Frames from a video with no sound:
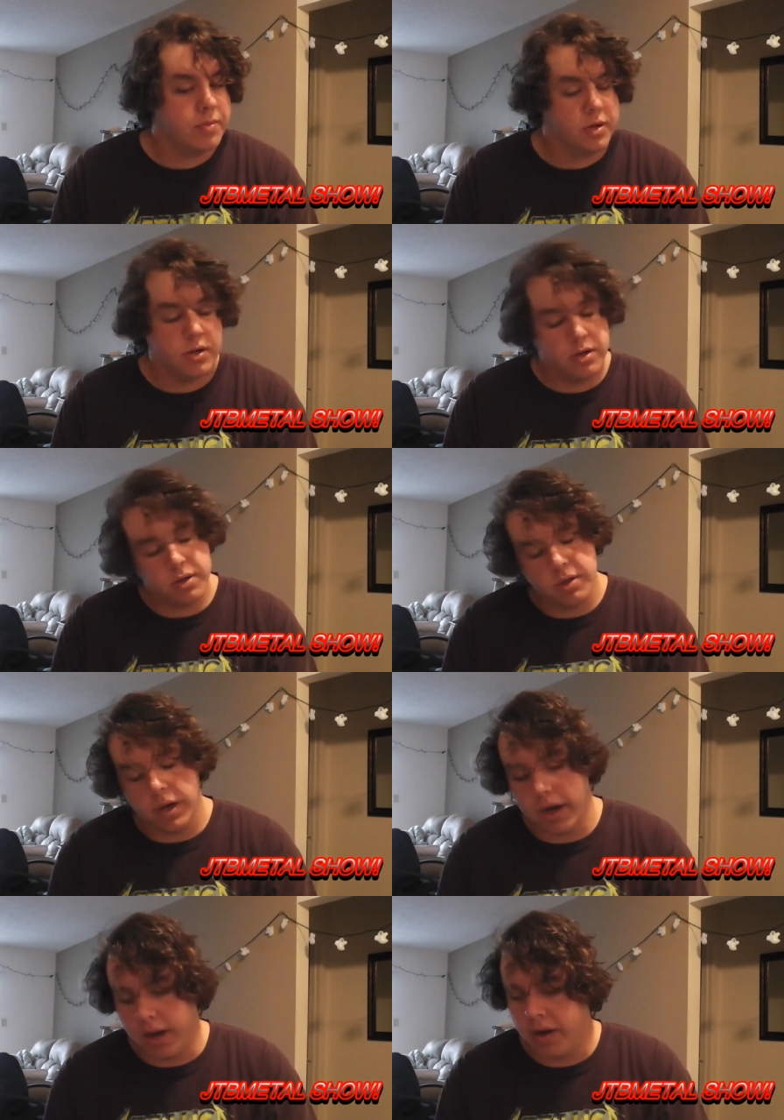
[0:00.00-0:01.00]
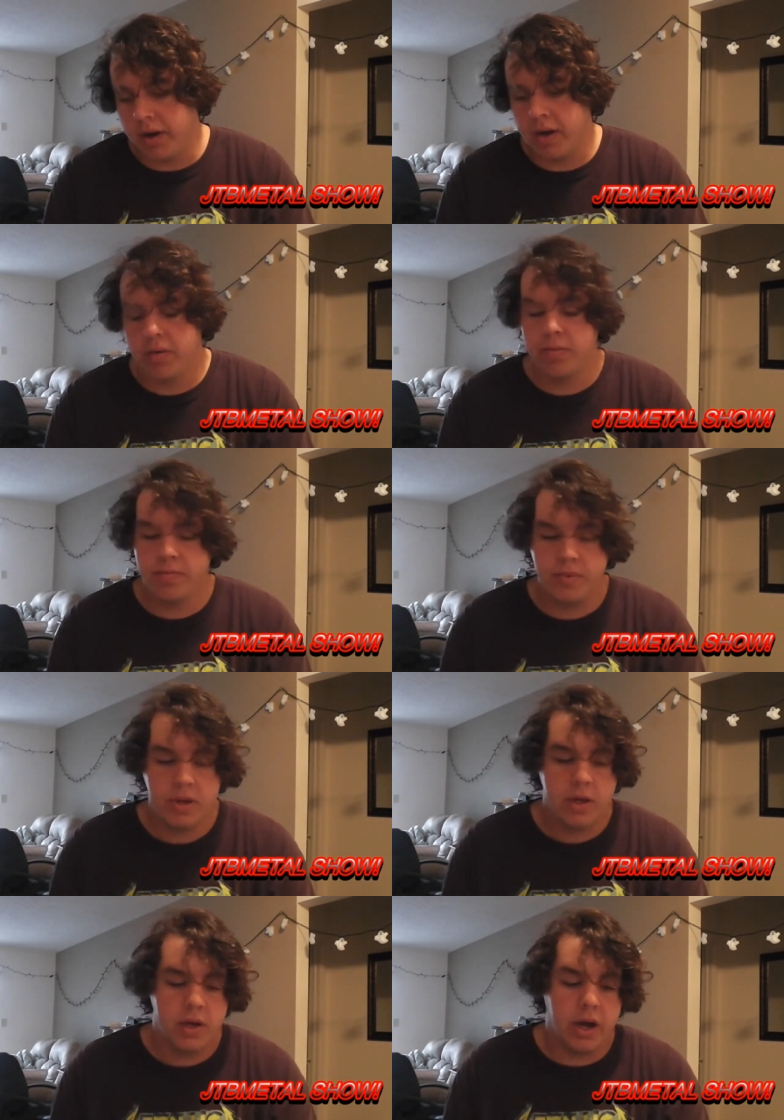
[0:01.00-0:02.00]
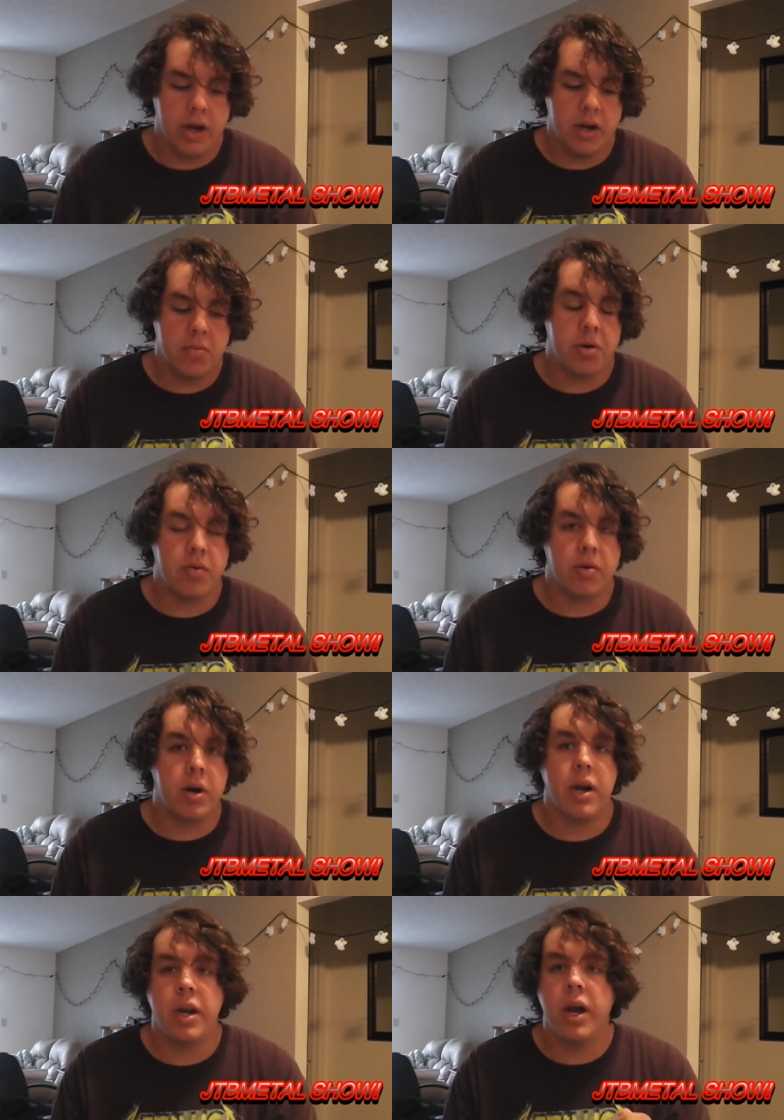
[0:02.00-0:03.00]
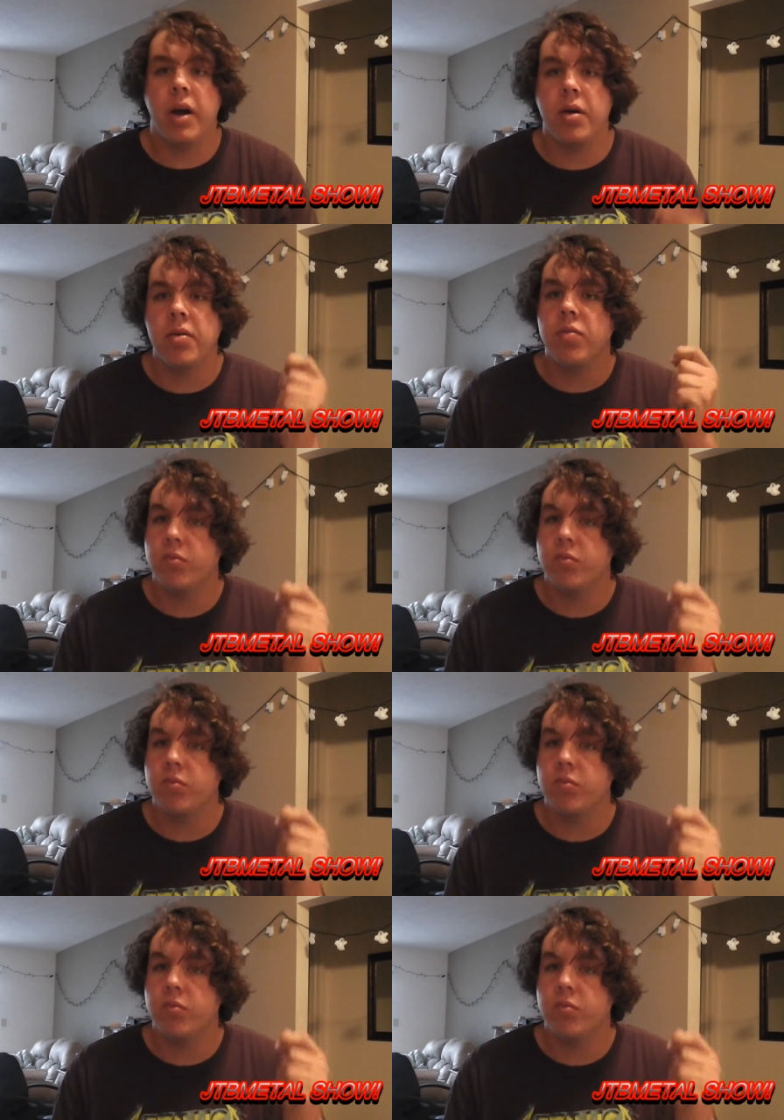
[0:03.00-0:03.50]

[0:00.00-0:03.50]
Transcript: I, I don't know. I don't know, but for right now,